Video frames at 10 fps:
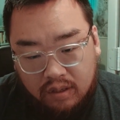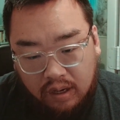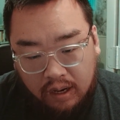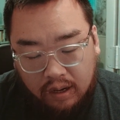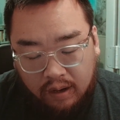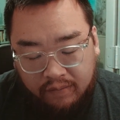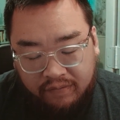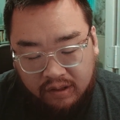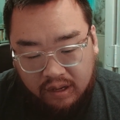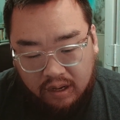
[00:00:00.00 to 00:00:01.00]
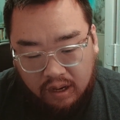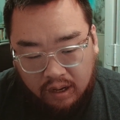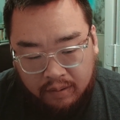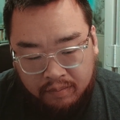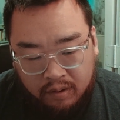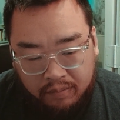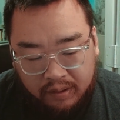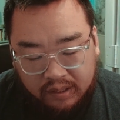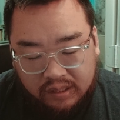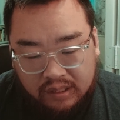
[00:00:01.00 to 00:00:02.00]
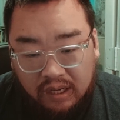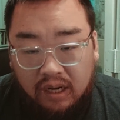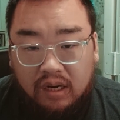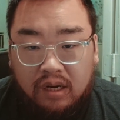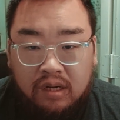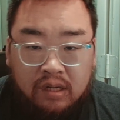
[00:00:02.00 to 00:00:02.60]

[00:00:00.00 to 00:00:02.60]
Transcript: I feel like I'm gonna be stuck,